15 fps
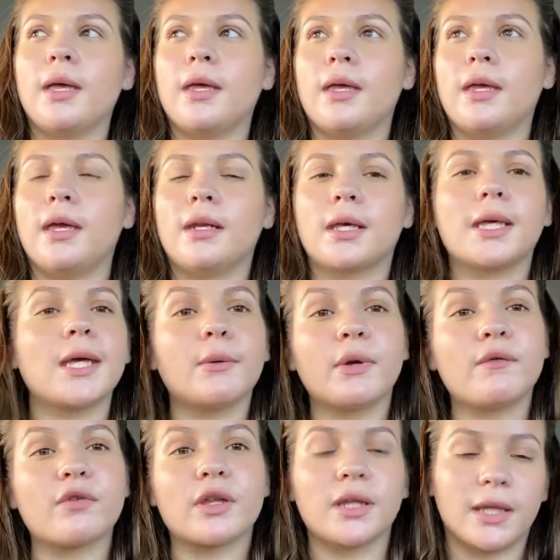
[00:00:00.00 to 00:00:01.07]
And I can't
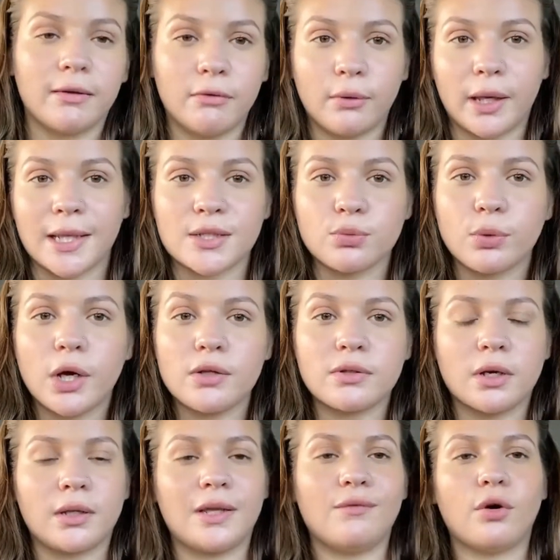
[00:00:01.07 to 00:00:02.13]
wait for the giveaway as well, so
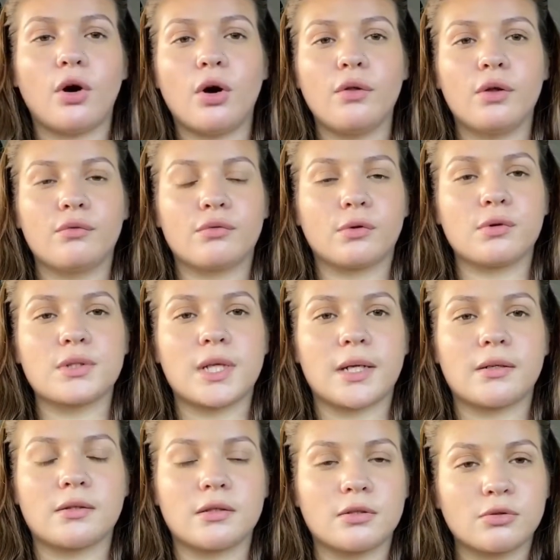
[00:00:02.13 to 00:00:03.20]
I'll leave all the rules down
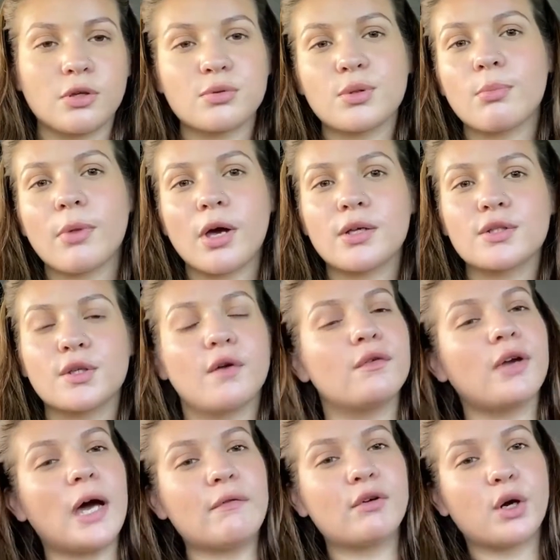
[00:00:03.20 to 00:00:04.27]
in the description box. So if
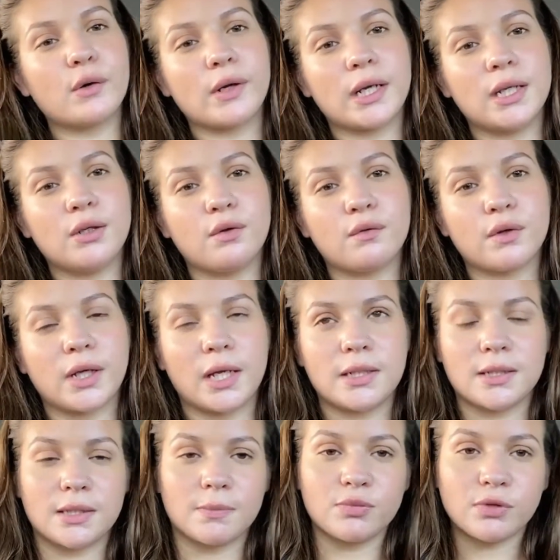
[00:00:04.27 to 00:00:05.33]
you haven't already, don't forget
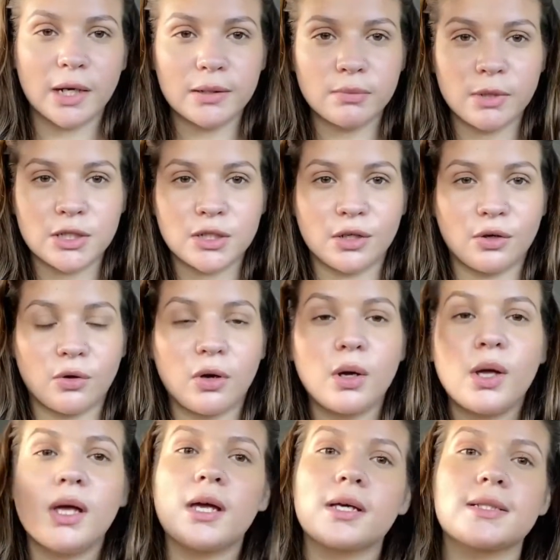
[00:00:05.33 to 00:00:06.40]
to subscribe to my channel,
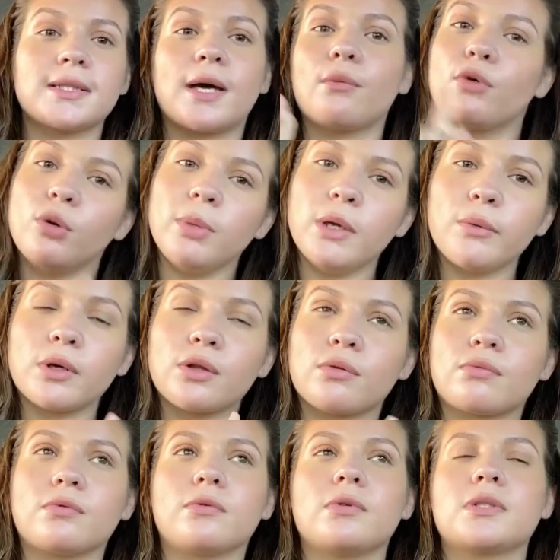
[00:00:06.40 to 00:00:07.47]
because that will be one of the
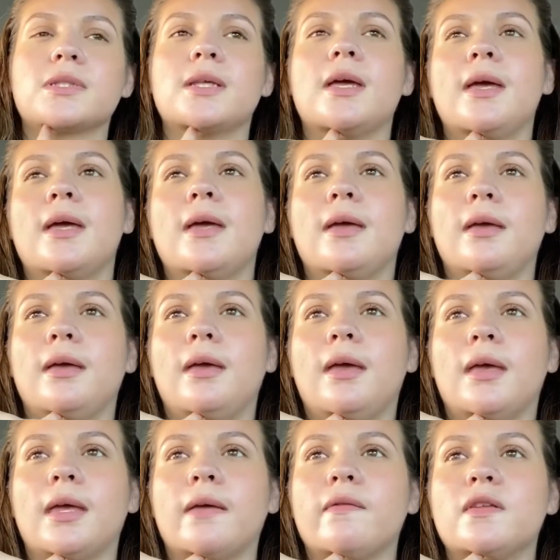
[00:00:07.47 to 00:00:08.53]
rules.
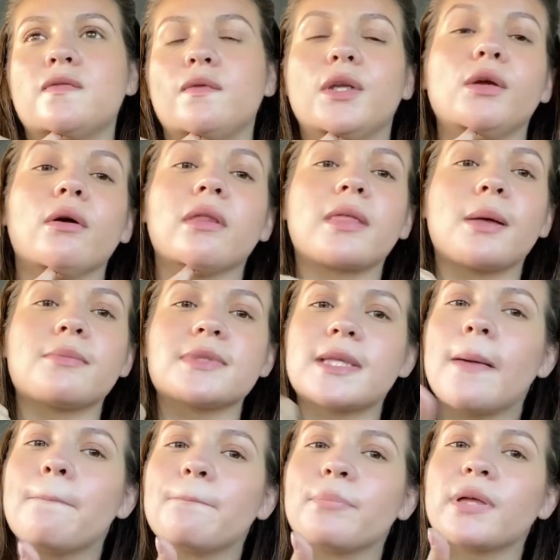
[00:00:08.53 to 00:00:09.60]
And give this video a thumbs
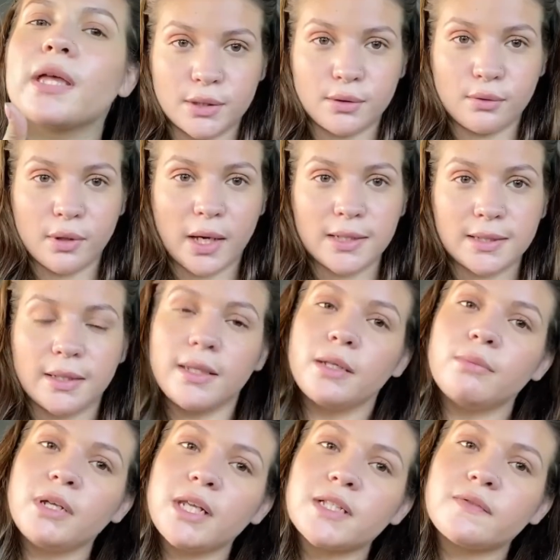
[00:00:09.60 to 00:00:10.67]
up. See you guys in
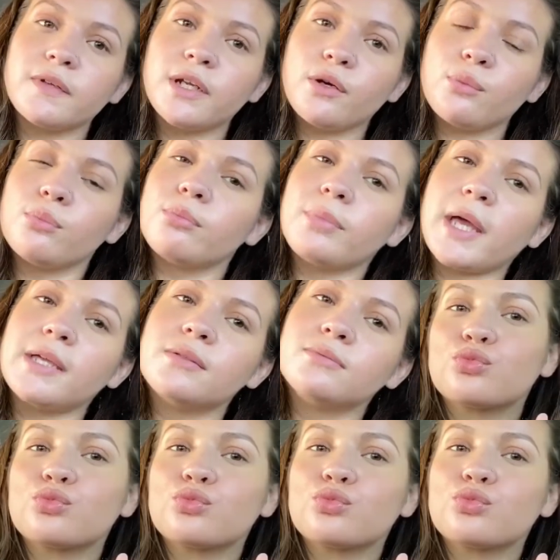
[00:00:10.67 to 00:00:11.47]
my next video. Bye.